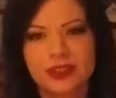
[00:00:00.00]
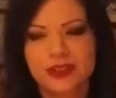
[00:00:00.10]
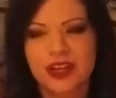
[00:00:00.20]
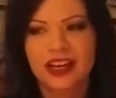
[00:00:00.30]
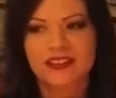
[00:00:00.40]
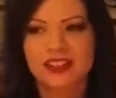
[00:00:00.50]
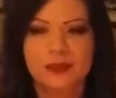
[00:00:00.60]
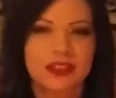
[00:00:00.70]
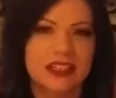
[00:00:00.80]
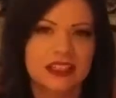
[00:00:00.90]
have
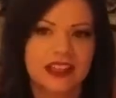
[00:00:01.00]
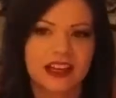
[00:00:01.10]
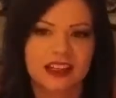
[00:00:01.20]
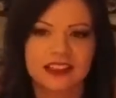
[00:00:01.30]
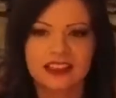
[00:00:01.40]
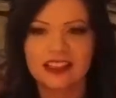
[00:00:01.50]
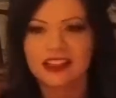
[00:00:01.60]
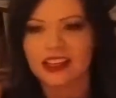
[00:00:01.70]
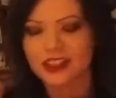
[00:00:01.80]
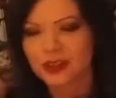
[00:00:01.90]
somebody that,
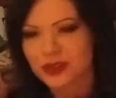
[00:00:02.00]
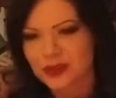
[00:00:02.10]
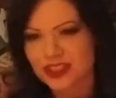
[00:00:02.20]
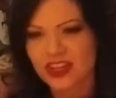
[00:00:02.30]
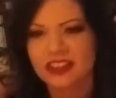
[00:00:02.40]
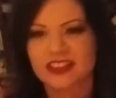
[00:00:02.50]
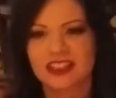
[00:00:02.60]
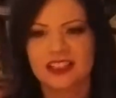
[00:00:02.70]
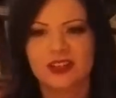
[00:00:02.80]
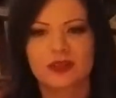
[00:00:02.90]
I don't know, you're
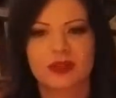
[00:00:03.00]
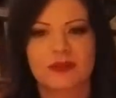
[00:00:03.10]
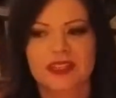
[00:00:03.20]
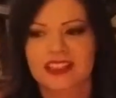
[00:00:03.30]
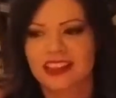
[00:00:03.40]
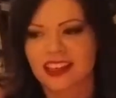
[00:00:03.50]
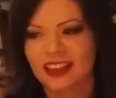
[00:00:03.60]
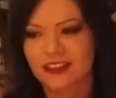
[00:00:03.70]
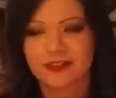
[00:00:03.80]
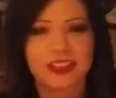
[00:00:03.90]
rejecting, or maybe
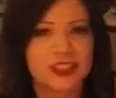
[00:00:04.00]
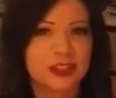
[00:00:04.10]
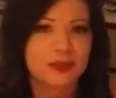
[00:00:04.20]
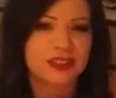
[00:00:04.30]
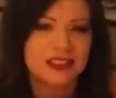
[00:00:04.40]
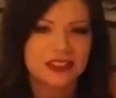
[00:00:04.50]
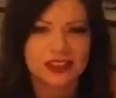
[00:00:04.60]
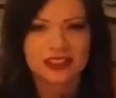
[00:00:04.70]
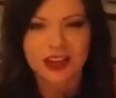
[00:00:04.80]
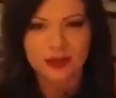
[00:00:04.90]
the friendship is
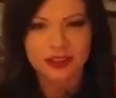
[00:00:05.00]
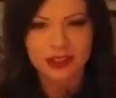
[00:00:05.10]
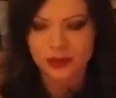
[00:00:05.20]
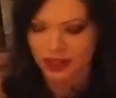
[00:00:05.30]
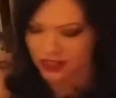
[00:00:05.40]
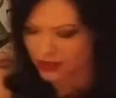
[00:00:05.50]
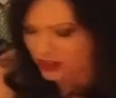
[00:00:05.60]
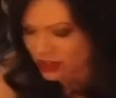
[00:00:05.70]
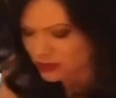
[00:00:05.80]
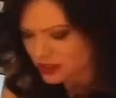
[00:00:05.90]
just not really where you
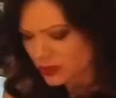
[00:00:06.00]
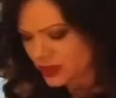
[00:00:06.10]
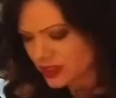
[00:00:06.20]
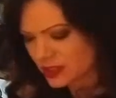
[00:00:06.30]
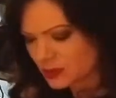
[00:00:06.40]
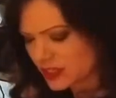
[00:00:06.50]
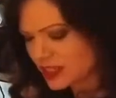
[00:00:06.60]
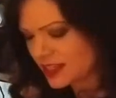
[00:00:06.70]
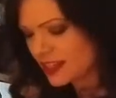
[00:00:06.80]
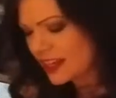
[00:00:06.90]
thought it was going to
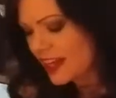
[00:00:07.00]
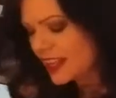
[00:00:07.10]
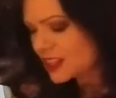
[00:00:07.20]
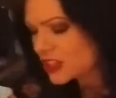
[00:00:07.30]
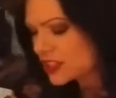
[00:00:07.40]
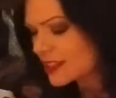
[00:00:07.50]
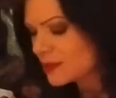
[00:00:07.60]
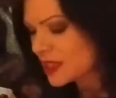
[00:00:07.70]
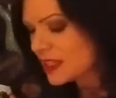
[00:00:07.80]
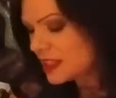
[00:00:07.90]
be, there's
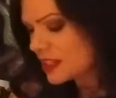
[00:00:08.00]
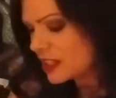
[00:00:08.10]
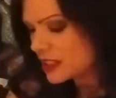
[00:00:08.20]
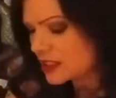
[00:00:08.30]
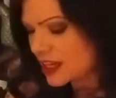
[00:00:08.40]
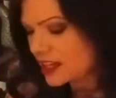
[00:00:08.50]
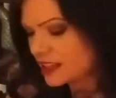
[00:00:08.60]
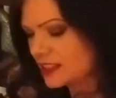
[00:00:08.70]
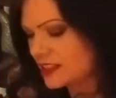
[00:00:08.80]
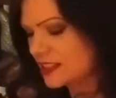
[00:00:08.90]
something here that
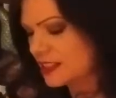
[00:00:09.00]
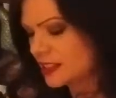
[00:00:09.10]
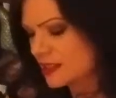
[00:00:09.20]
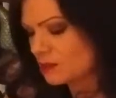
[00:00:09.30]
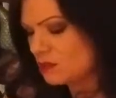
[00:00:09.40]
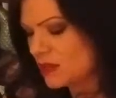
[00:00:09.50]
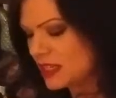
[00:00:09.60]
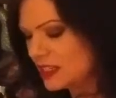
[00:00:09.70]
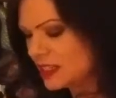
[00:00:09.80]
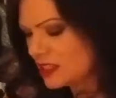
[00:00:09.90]
is
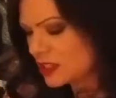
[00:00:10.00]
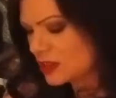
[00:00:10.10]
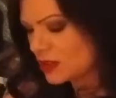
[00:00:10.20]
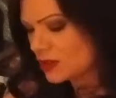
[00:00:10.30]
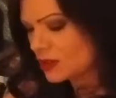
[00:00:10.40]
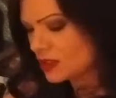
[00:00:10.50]
making you